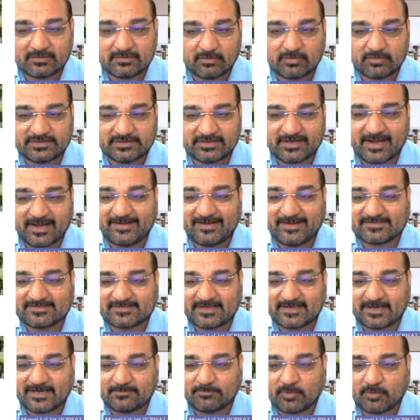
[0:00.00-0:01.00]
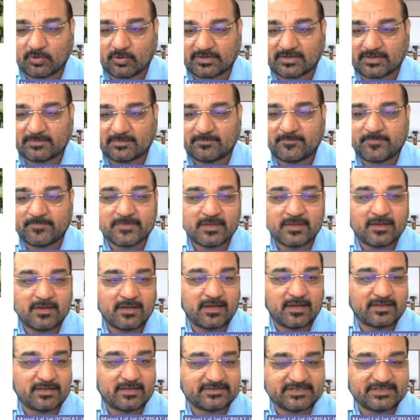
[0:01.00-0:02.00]
on the right side bottom,
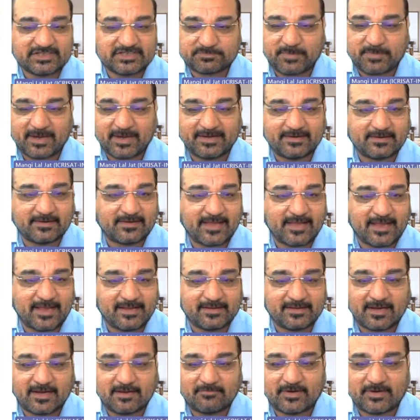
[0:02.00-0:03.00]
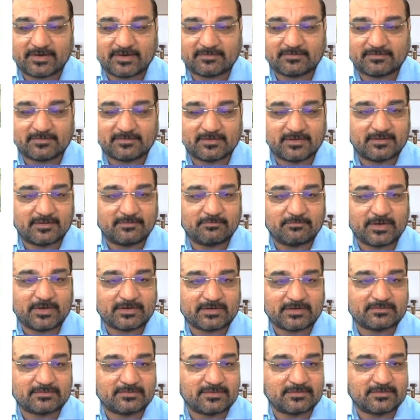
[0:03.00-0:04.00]
the spider diagram, what
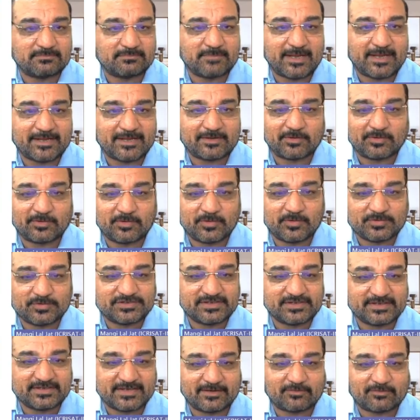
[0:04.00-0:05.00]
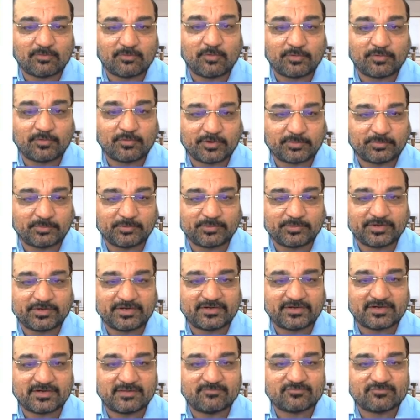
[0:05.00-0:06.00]
microdosing can contribute
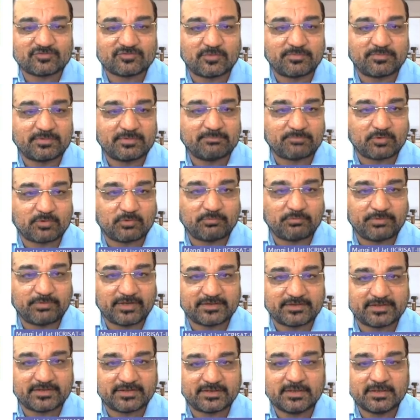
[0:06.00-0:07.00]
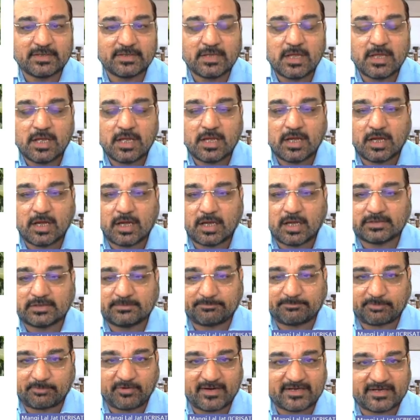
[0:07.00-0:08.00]
in terms of improving the
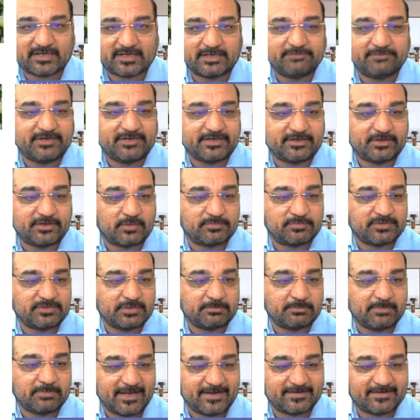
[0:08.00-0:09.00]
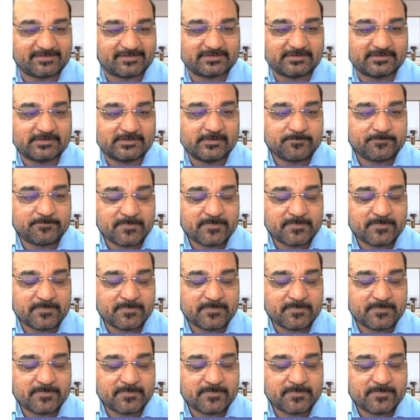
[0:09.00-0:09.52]
productivity of the millets.